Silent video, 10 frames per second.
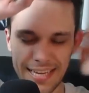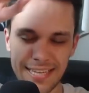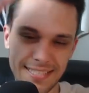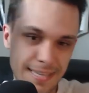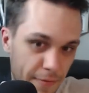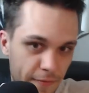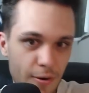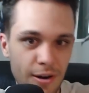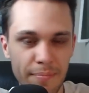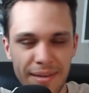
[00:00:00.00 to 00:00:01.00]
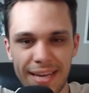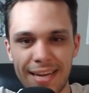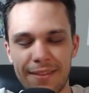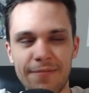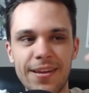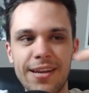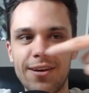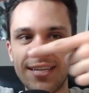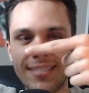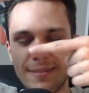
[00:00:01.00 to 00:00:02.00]
Like I said before at the beginning of the
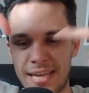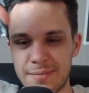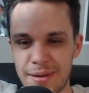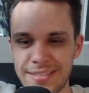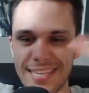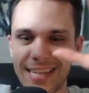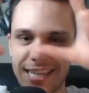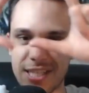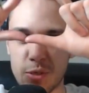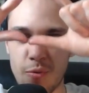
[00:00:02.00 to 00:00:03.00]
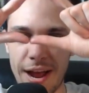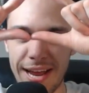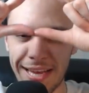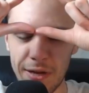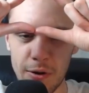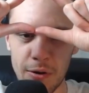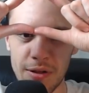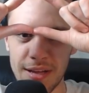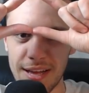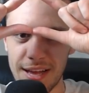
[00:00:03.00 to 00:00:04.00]
video, it's basically like a
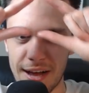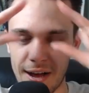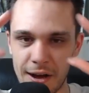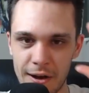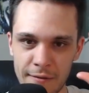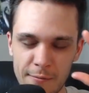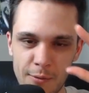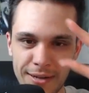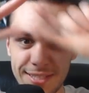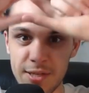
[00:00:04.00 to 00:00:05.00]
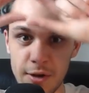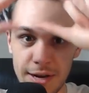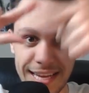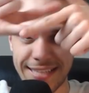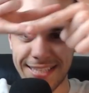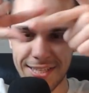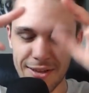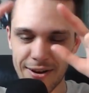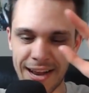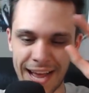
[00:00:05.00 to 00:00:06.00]
triangle of what's good against each
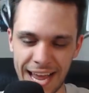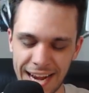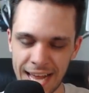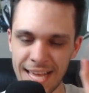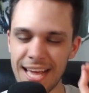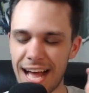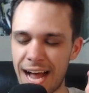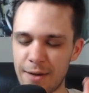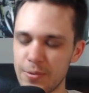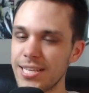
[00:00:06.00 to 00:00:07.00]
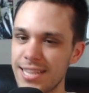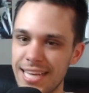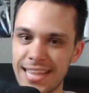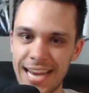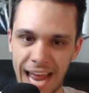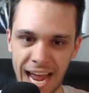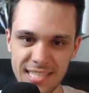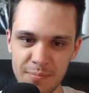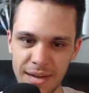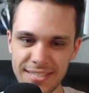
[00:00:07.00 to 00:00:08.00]
other, and I really like that
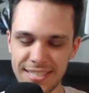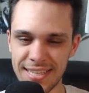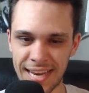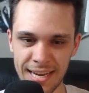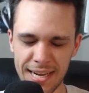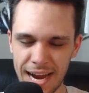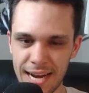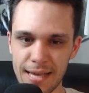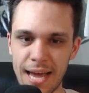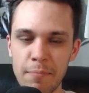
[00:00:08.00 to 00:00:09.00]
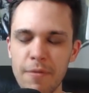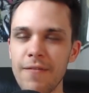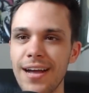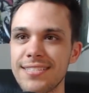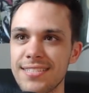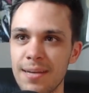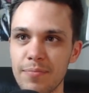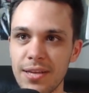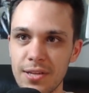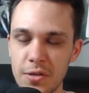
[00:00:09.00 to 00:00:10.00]
aspect, that it provides
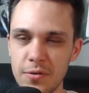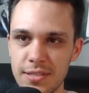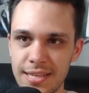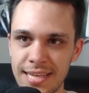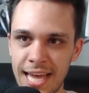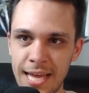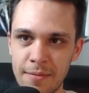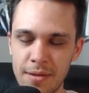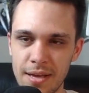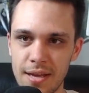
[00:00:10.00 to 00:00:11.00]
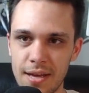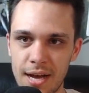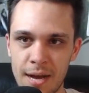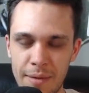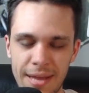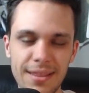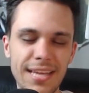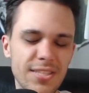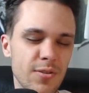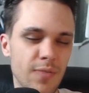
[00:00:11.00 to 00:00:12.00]
something new to the game, and it
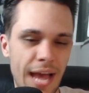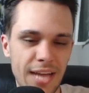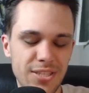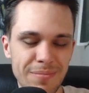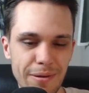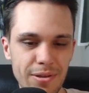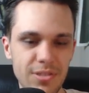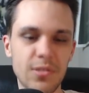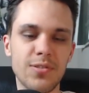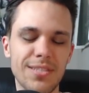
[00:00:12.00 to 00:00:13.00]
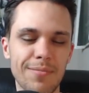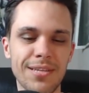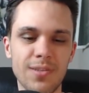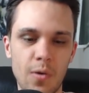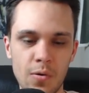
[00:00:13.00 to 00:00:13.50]
lets you actually be able to use some of these